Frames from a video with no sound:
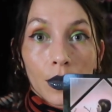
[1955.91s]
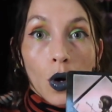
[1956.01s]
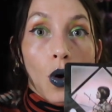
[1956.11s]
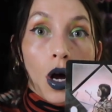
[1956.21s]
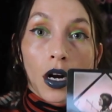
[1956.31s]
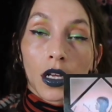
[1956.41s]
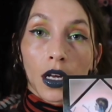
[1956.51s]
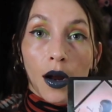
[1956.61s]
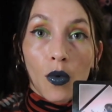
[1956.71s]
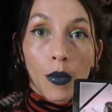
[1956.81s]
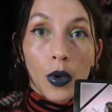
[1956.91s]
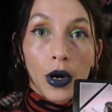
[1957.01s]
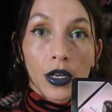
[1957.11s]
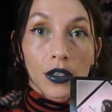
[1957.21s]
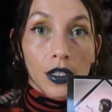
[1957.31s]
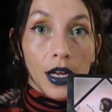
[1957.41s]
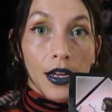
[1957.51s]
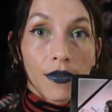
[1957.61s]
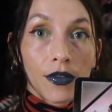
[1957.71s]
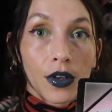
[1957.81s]
wholehearted at one point in your
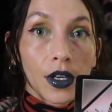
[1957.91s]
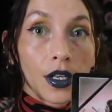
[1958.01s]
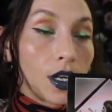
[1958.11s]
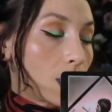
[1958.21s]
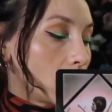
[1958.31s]
life, or